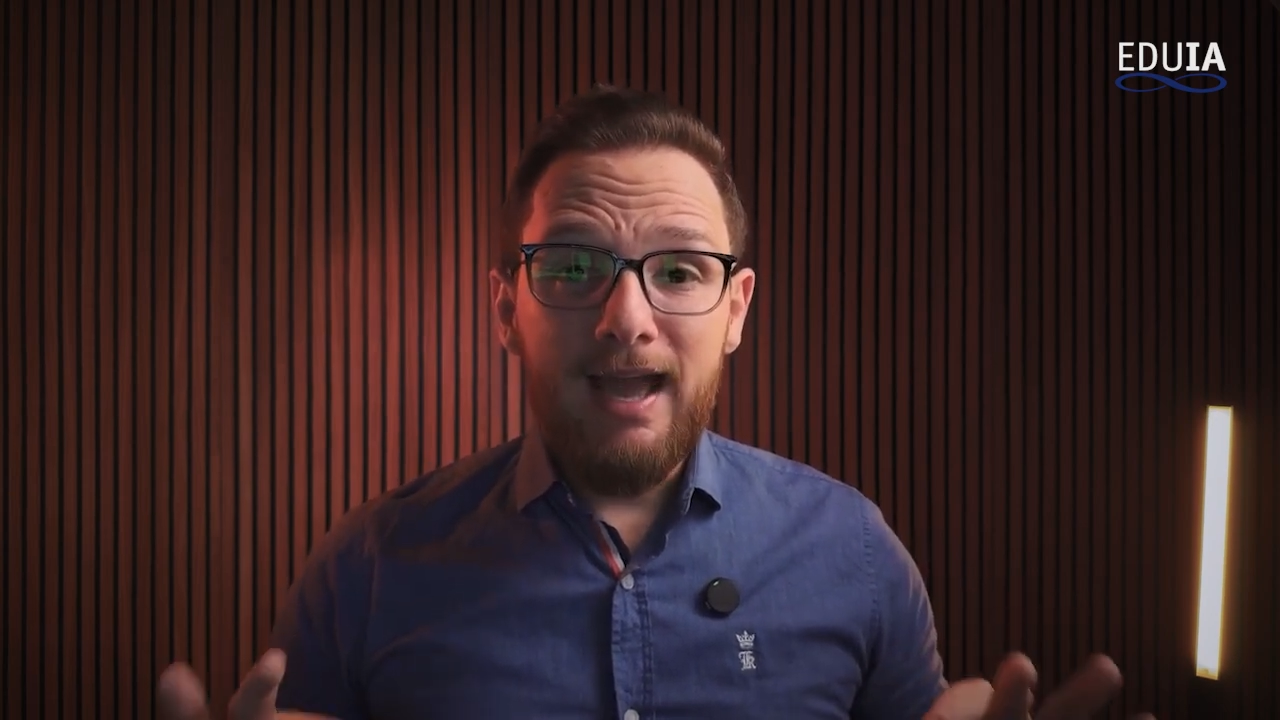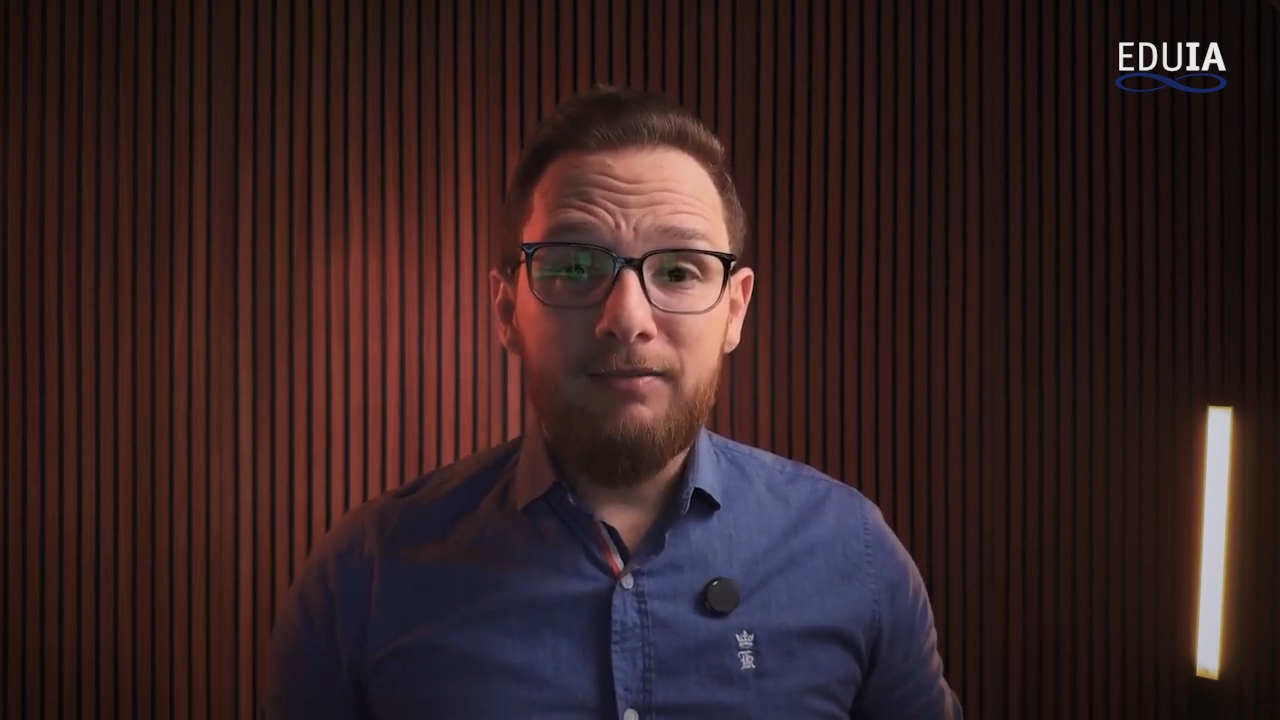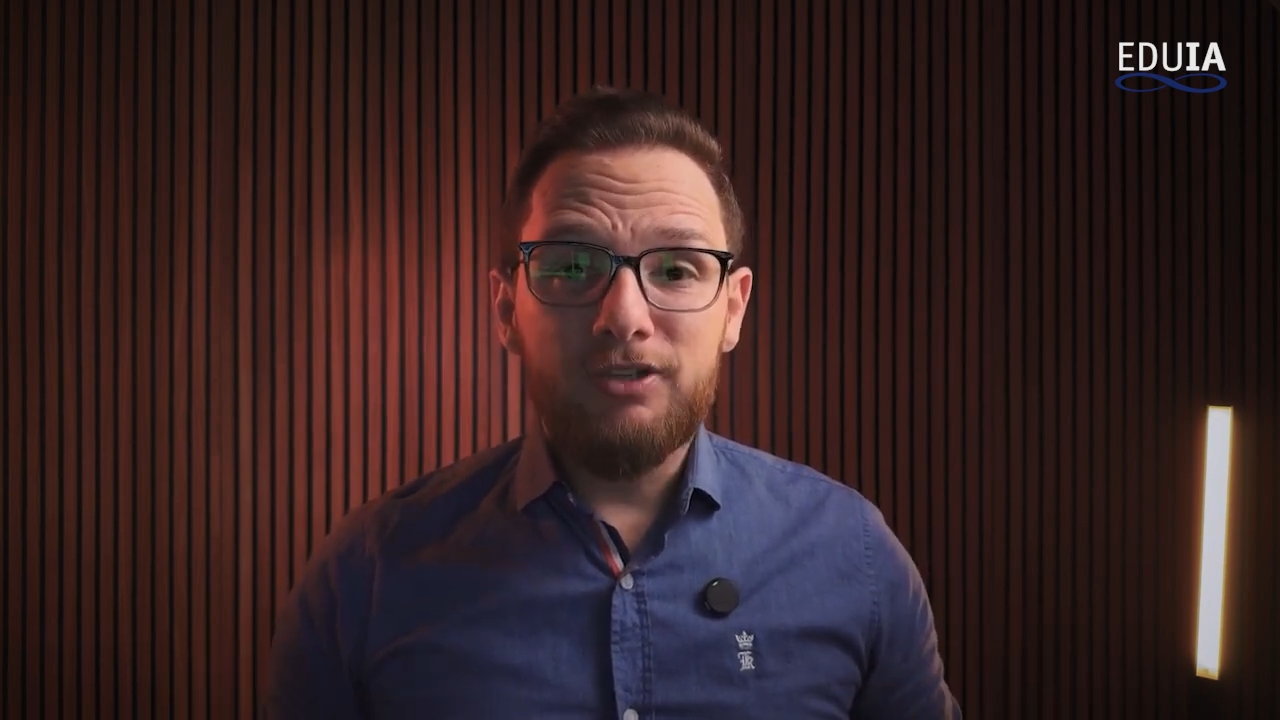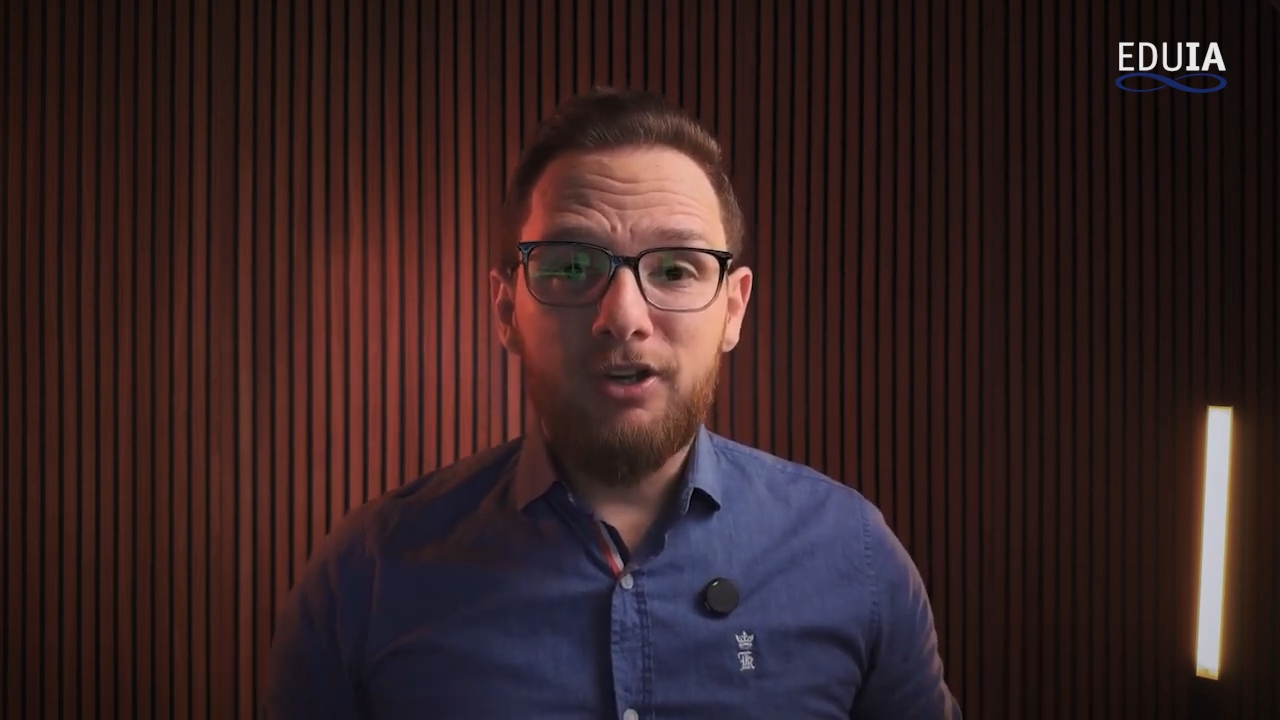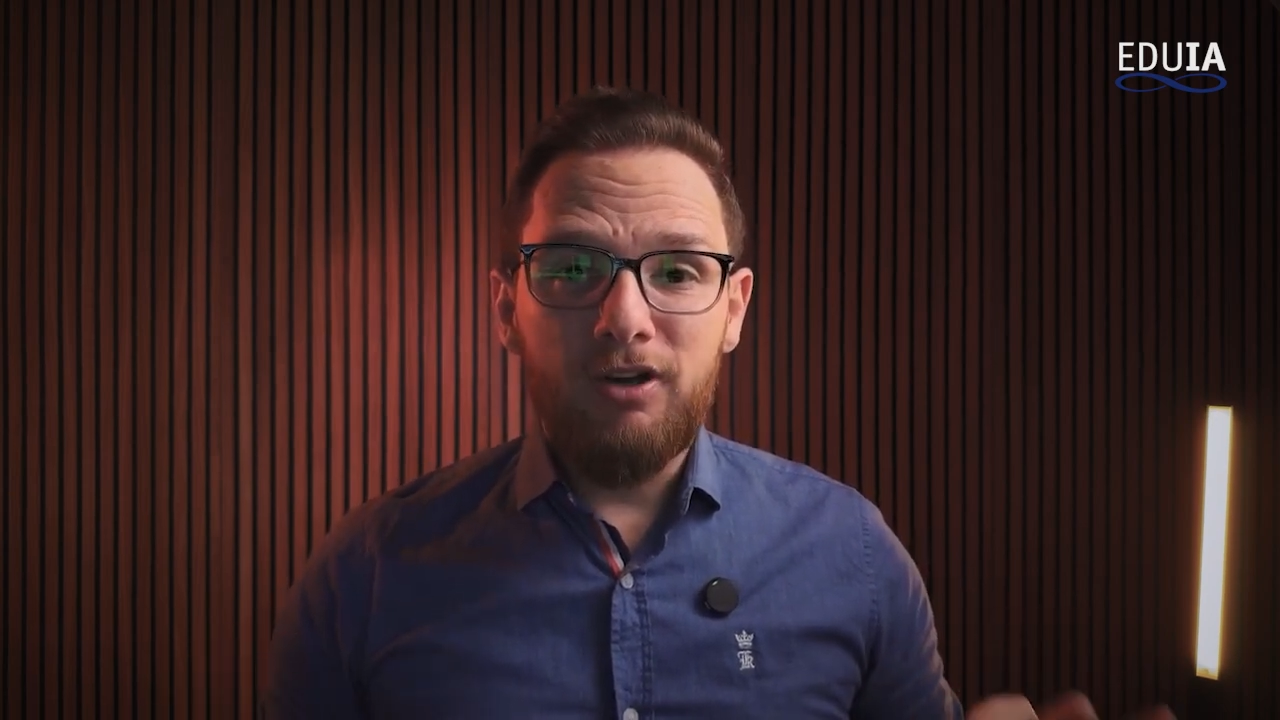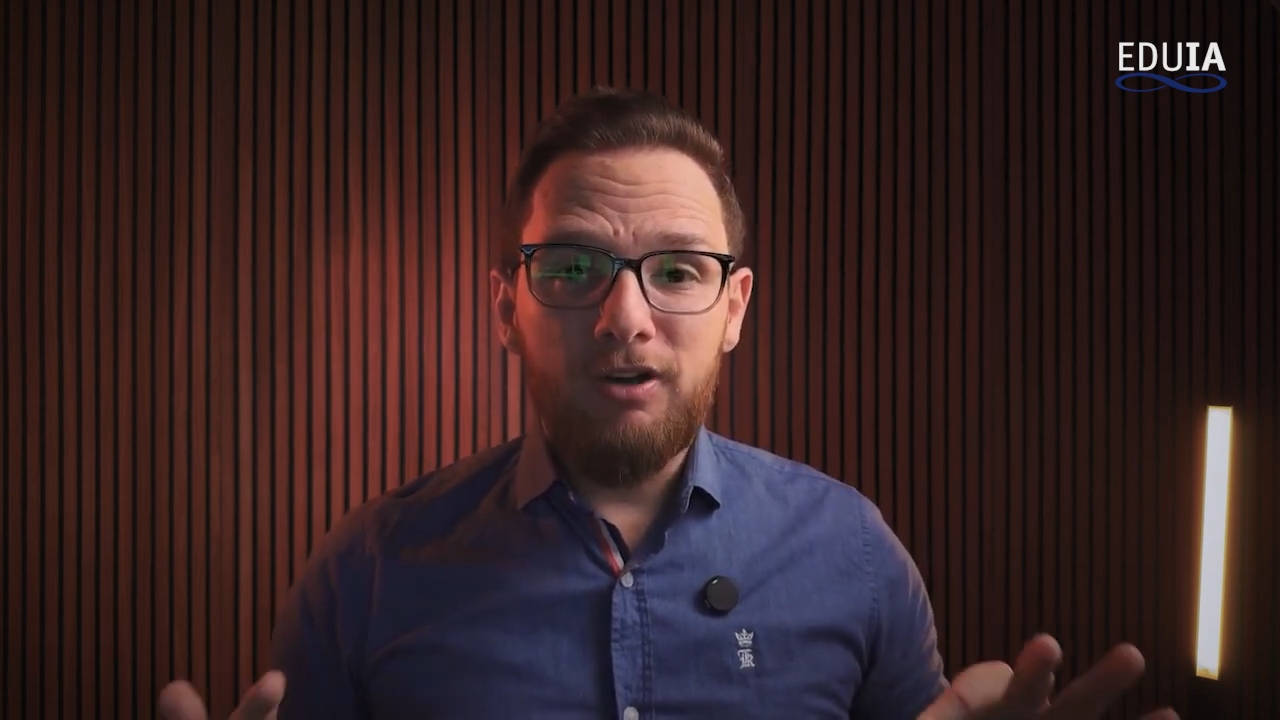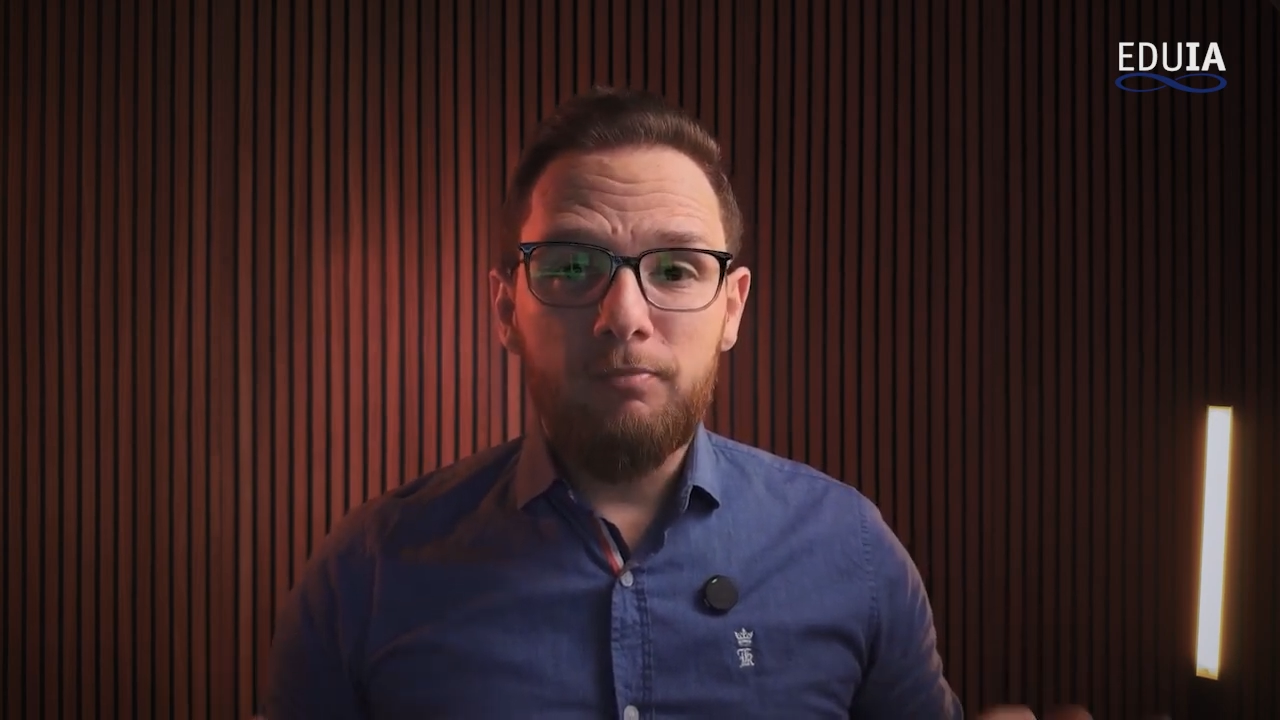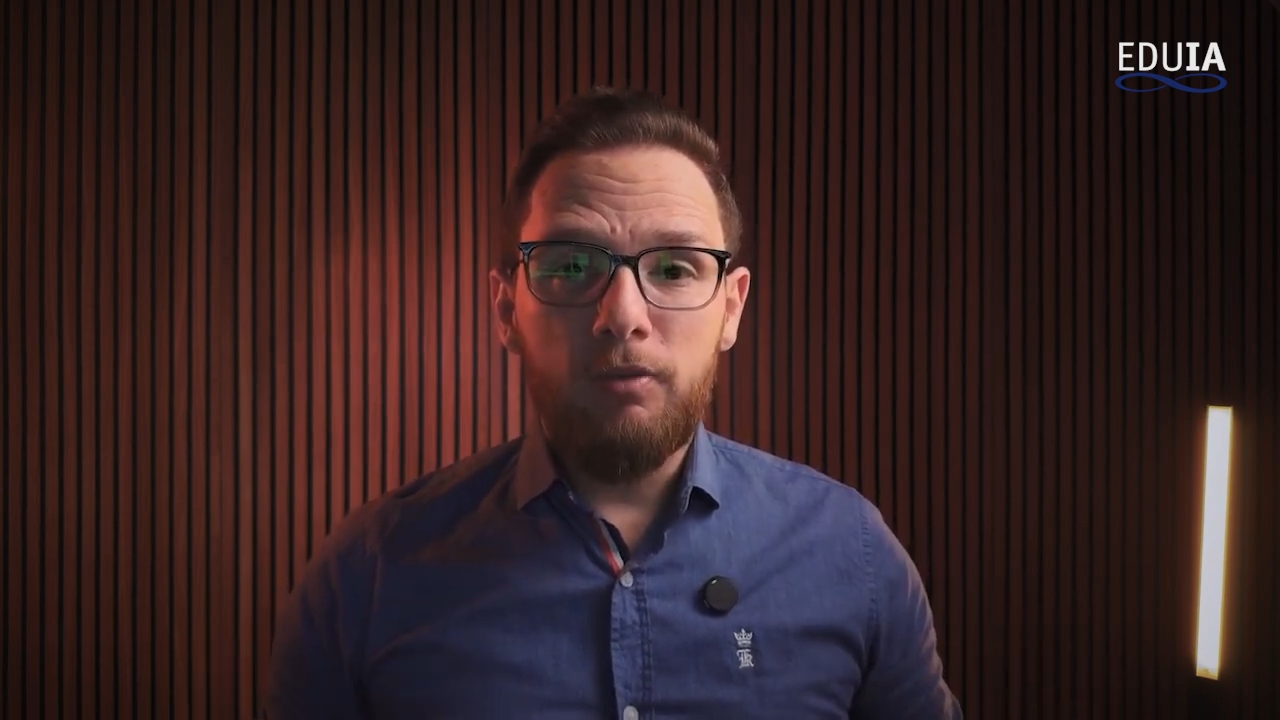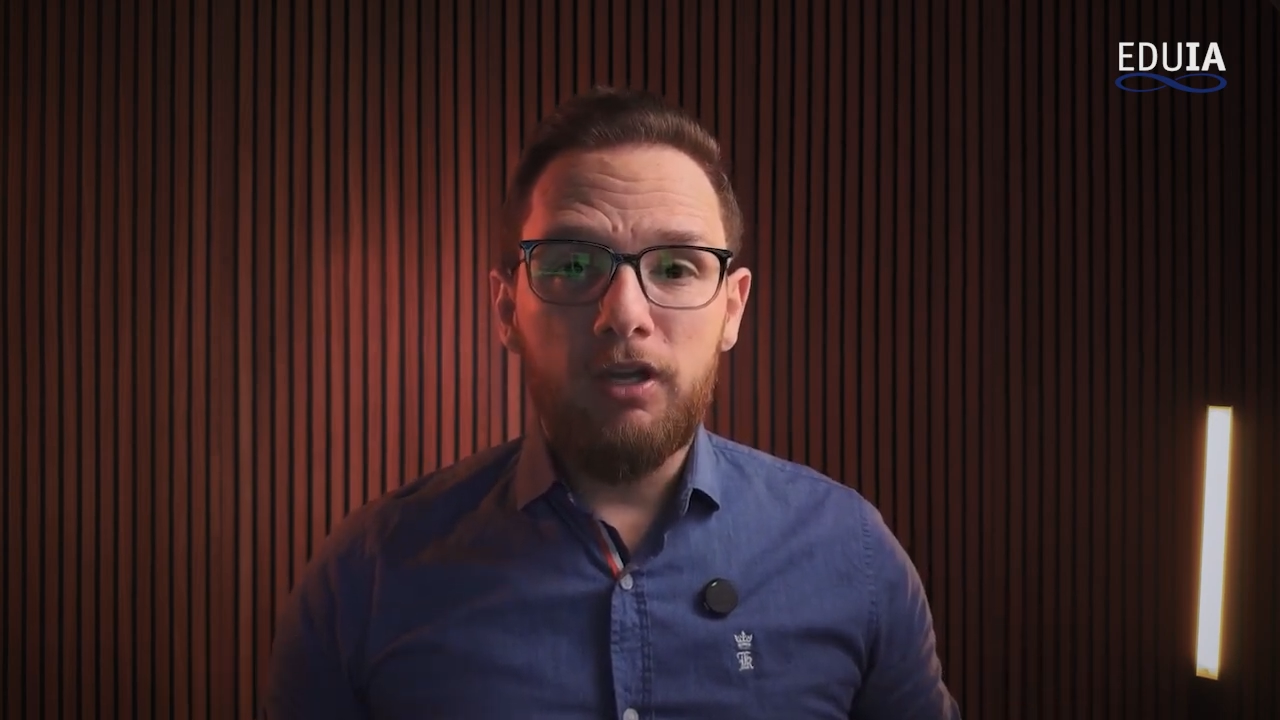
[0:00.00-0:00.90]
avatar,